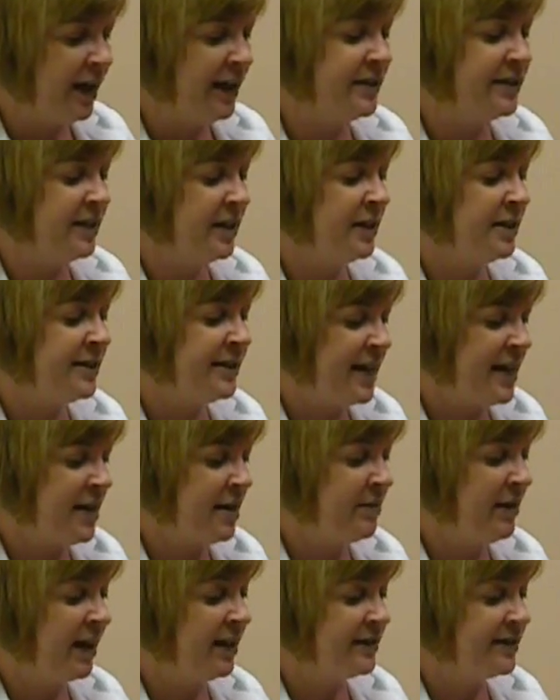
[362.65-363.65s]
It's going to
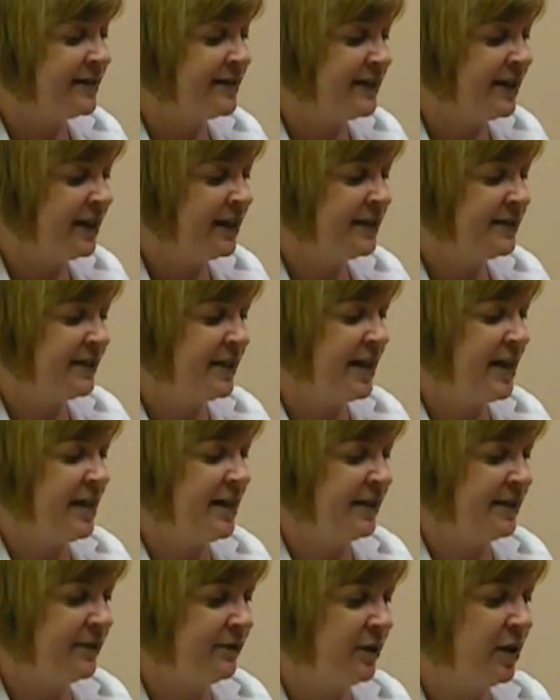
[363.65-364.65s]
take about 6
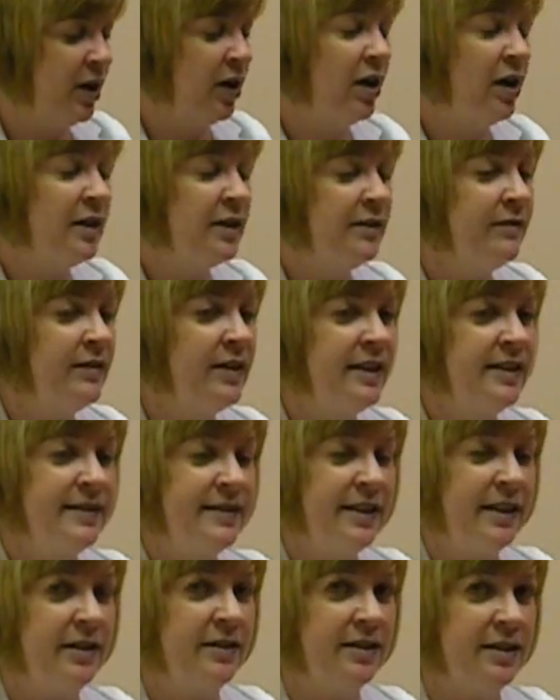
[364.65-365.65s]
days for all of
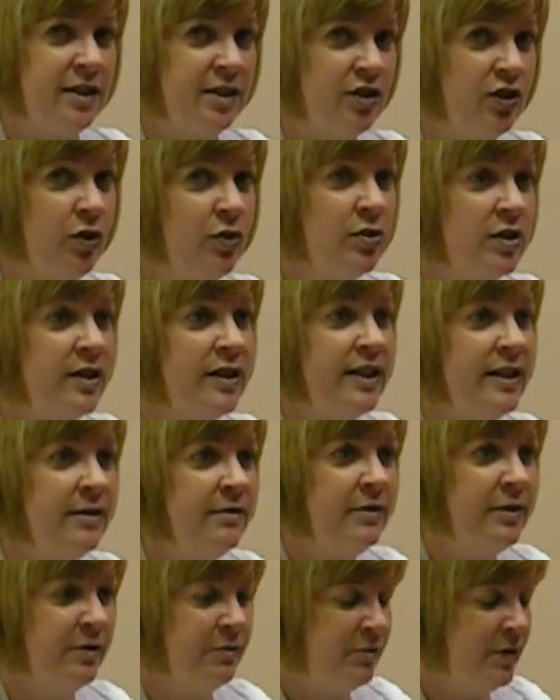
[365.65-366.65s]
these cells to
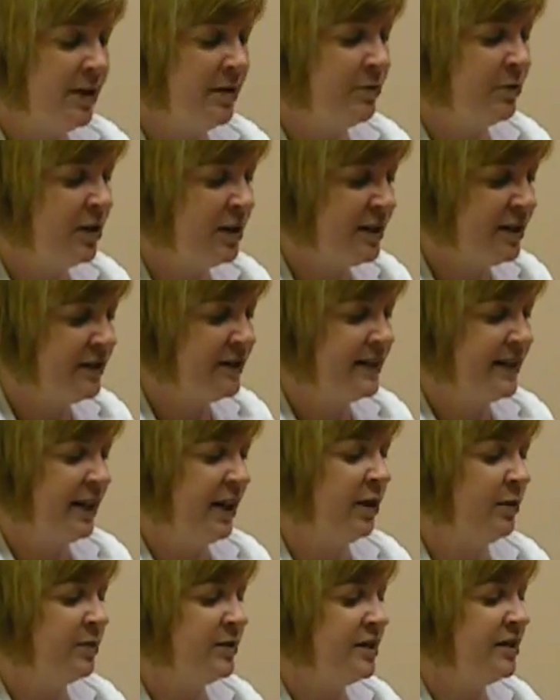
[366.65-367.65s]
totally reproduce
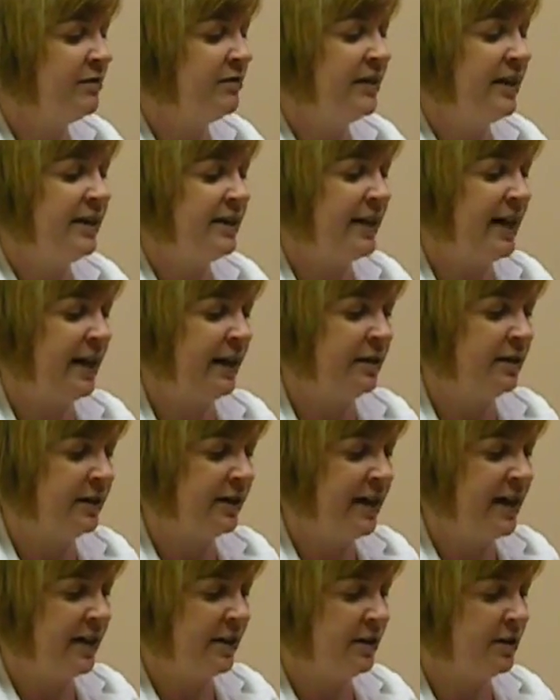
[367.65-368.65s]
and help to create
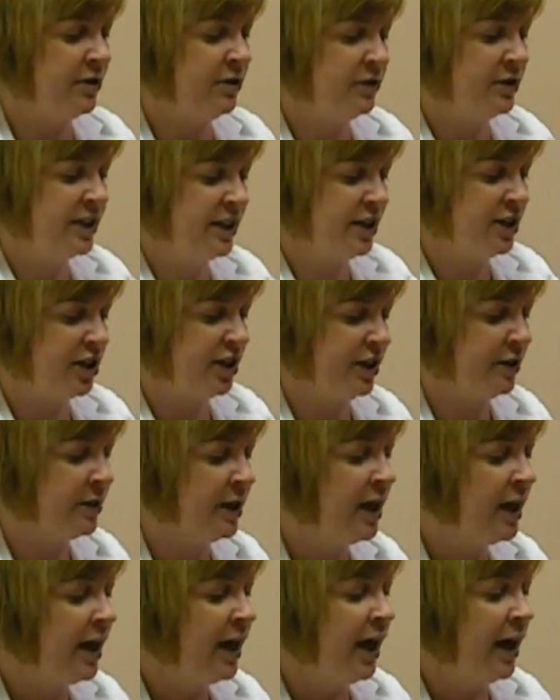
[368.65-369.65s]
that new tissue.